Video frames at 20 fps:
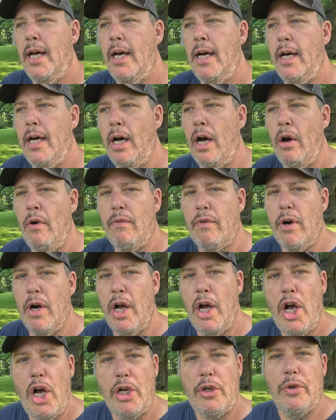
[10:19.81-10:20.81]
over
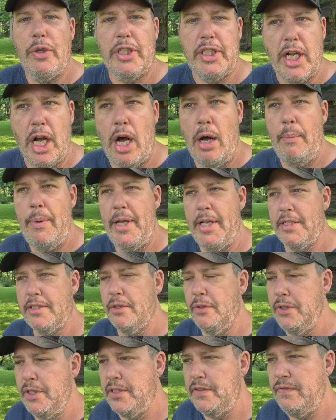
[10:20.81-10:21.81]
100
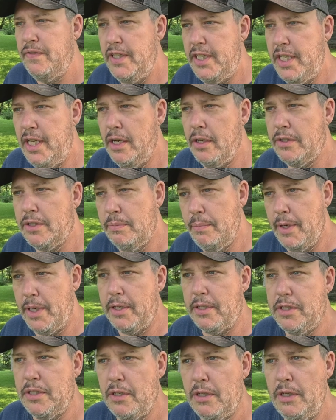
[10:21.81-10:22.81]
comments on this video, so
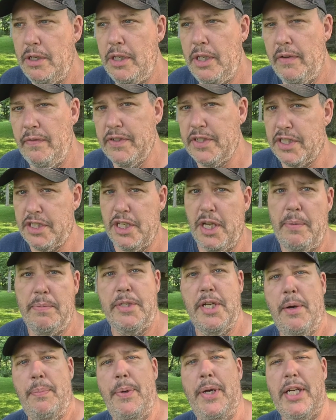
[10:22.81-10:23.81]
make sure you give us a
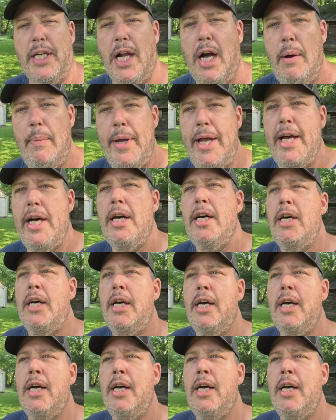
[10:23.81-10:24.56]
thumbs up and a comment.